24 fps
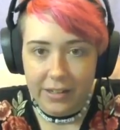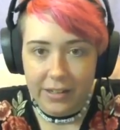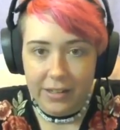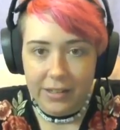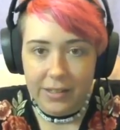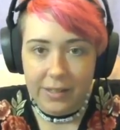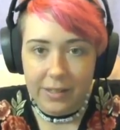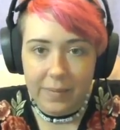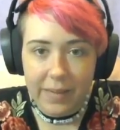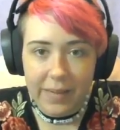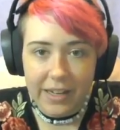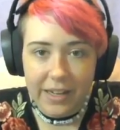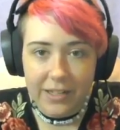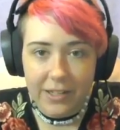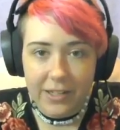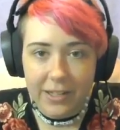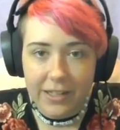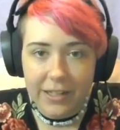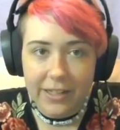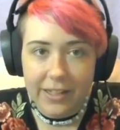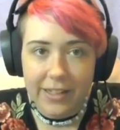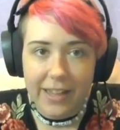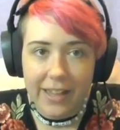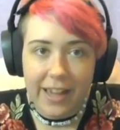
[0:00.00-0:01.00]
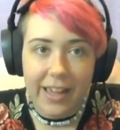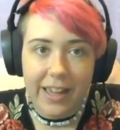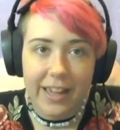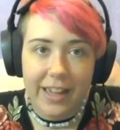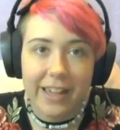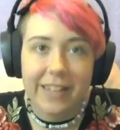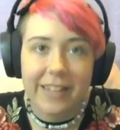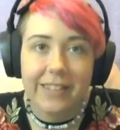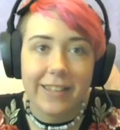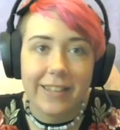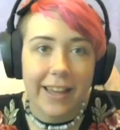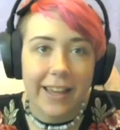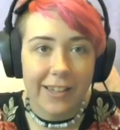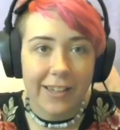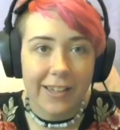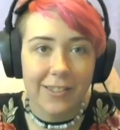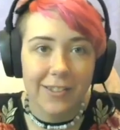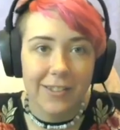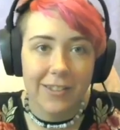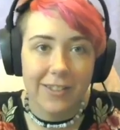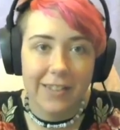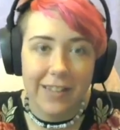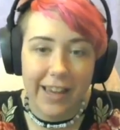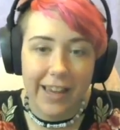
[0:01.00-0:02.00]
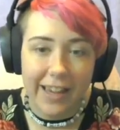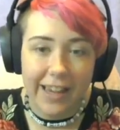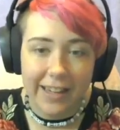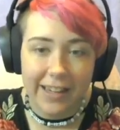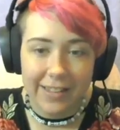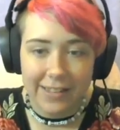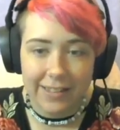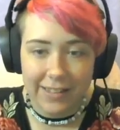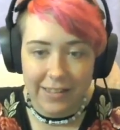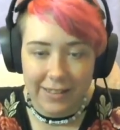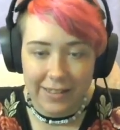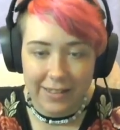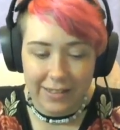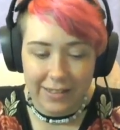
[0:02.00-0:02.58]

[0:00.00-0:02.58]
to make sure that it's extra tight.